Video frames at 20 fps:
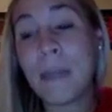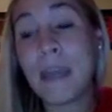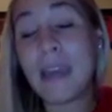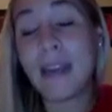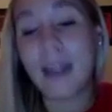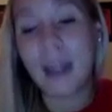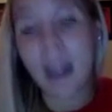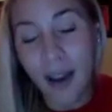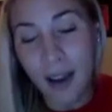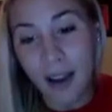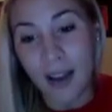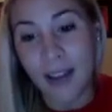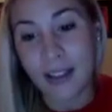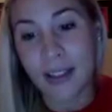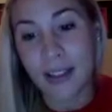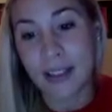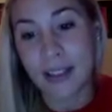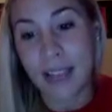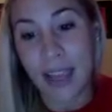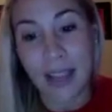
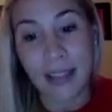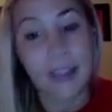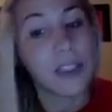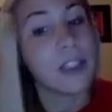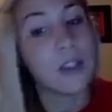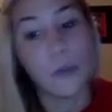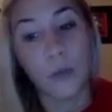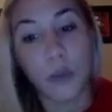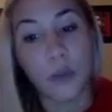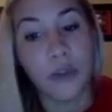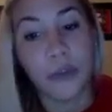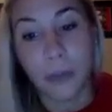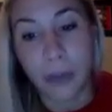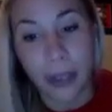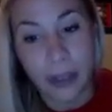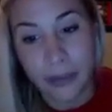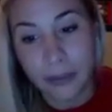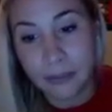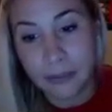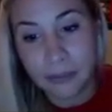because dance is
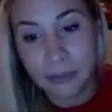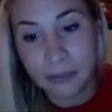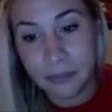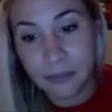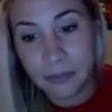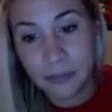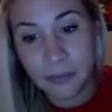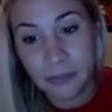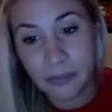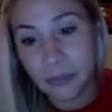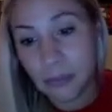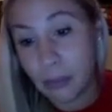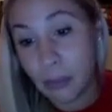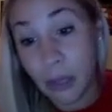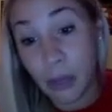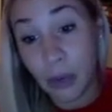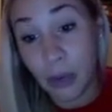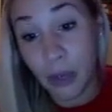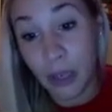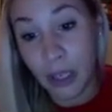movement,
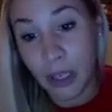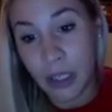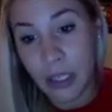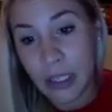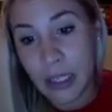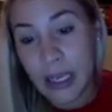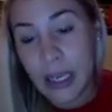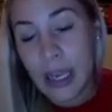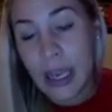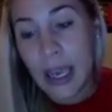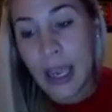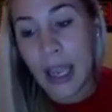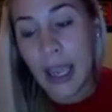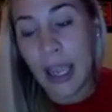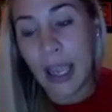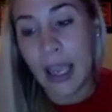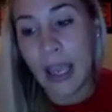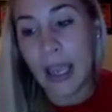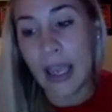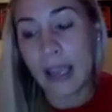period.
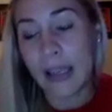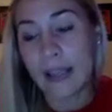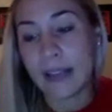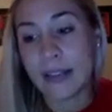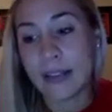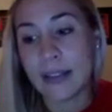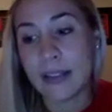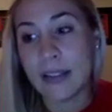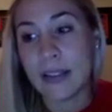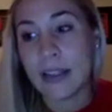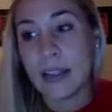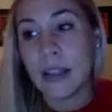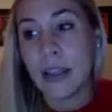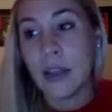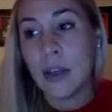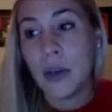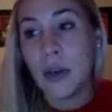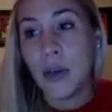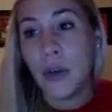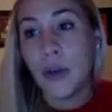And
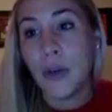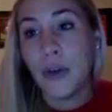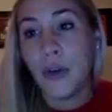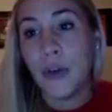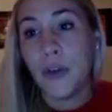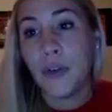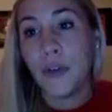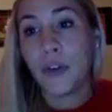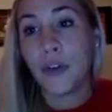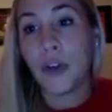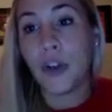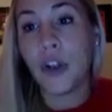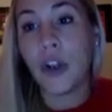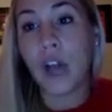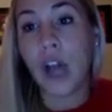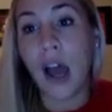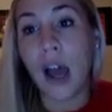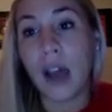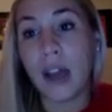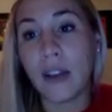for a
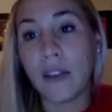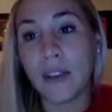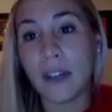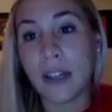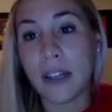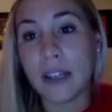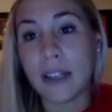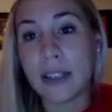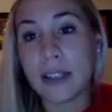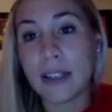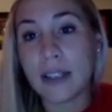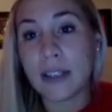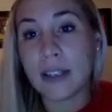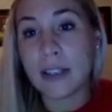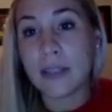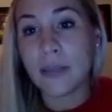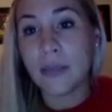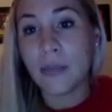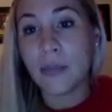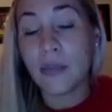lot of
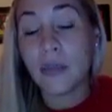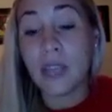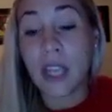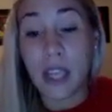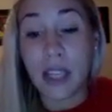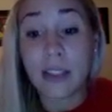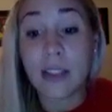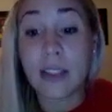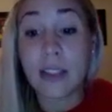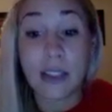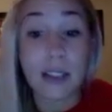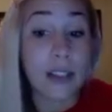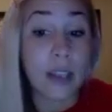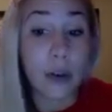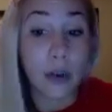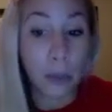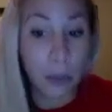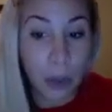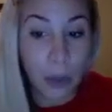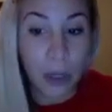us, dance is
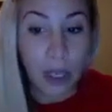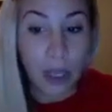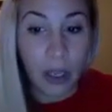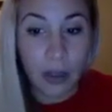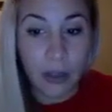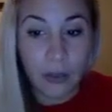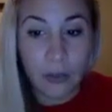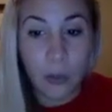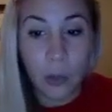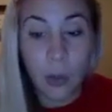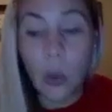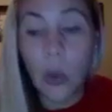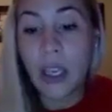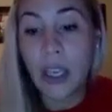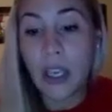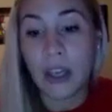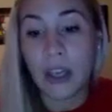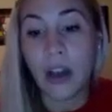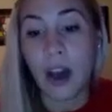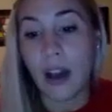therapeutic. We
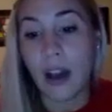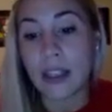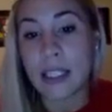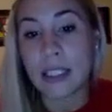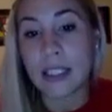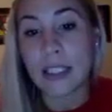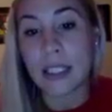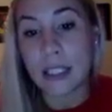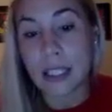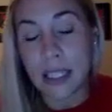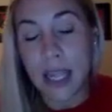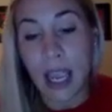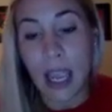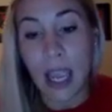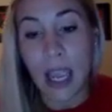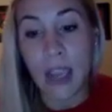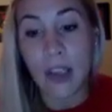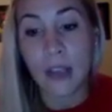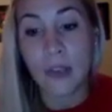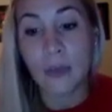can honestly
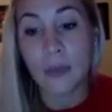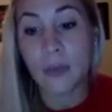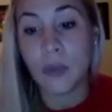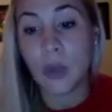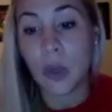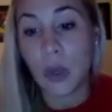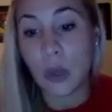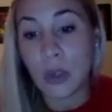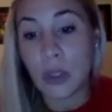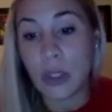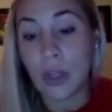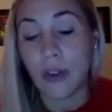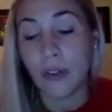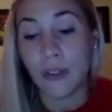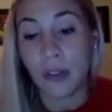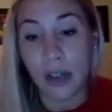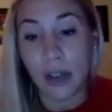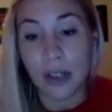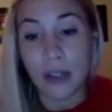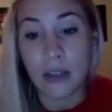say, those
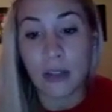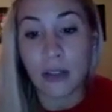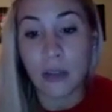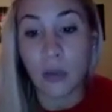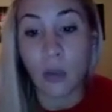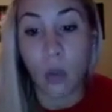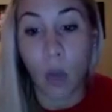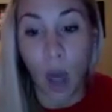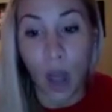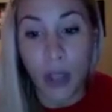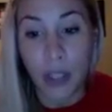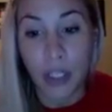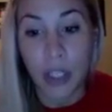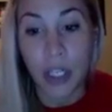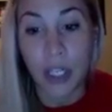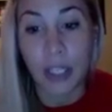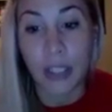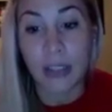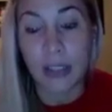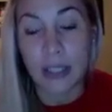of us
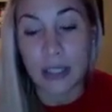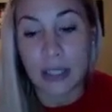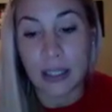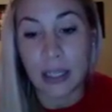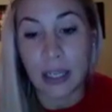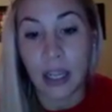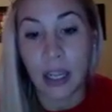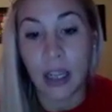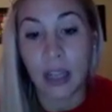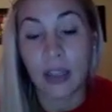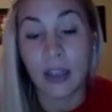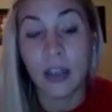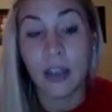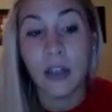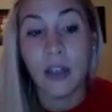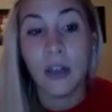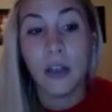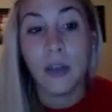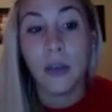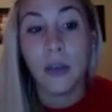watching, listening,
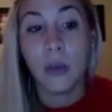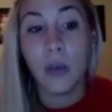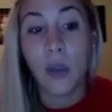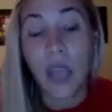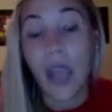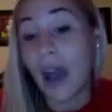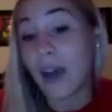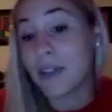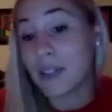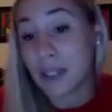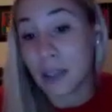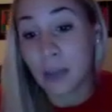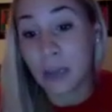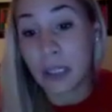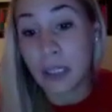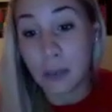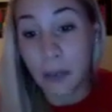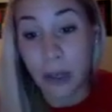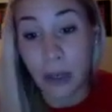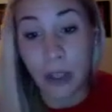we have some
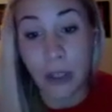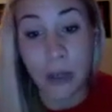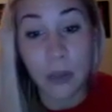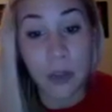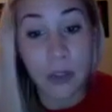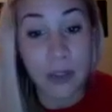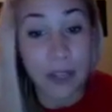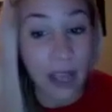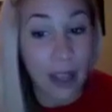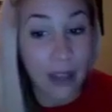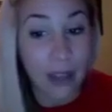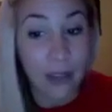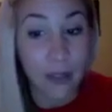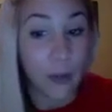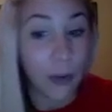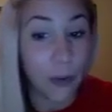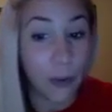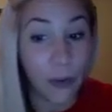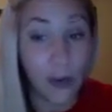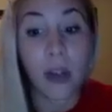experience with dance
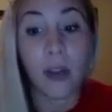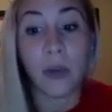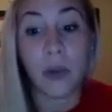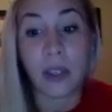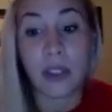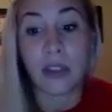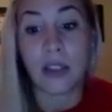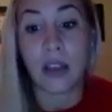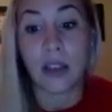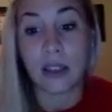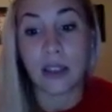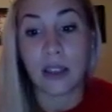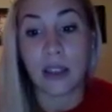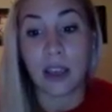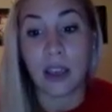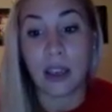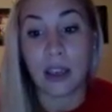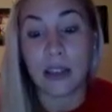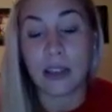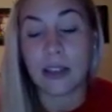if you're following Salsa
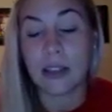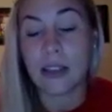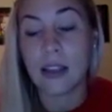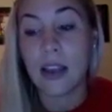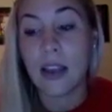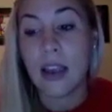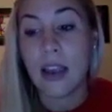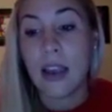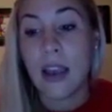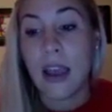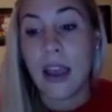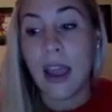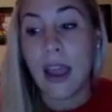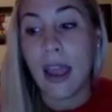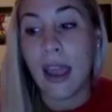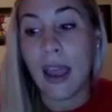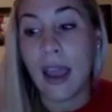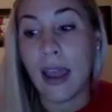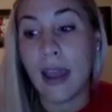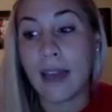Kings.
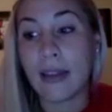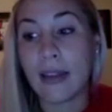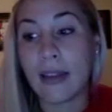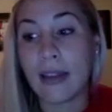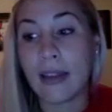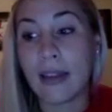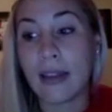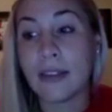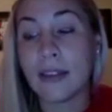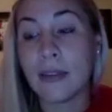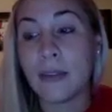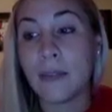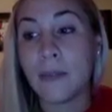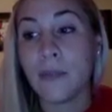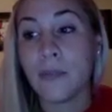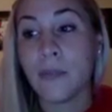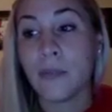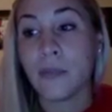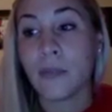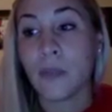And
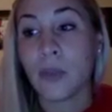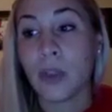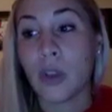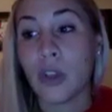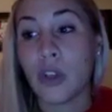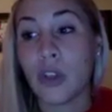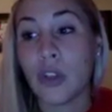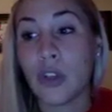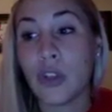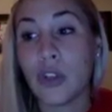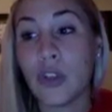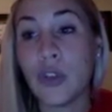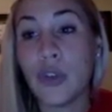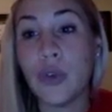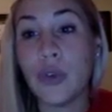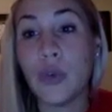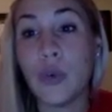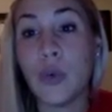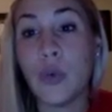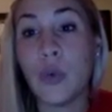
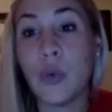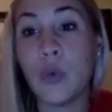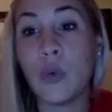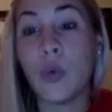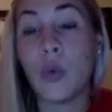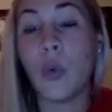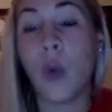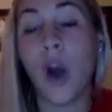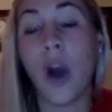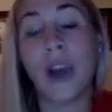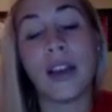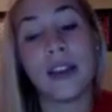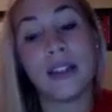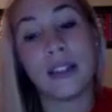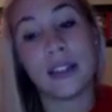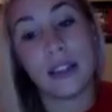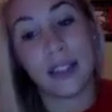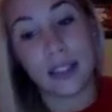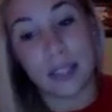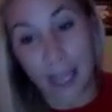you walk
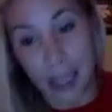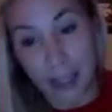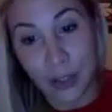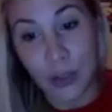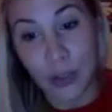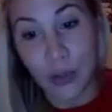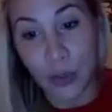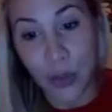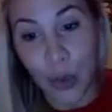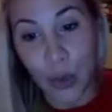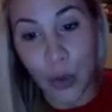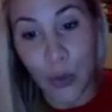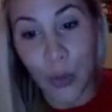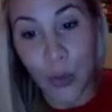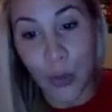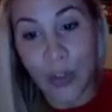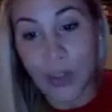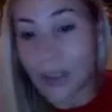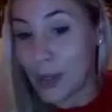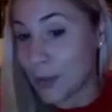into the dance studio
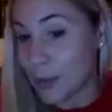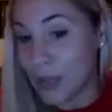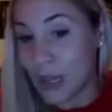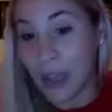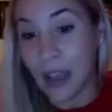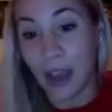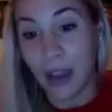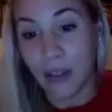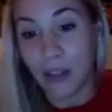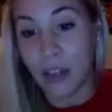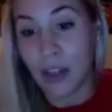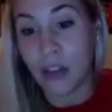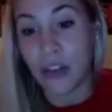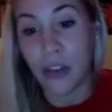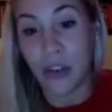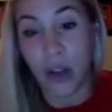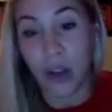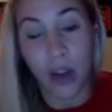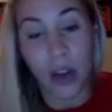with something heavy on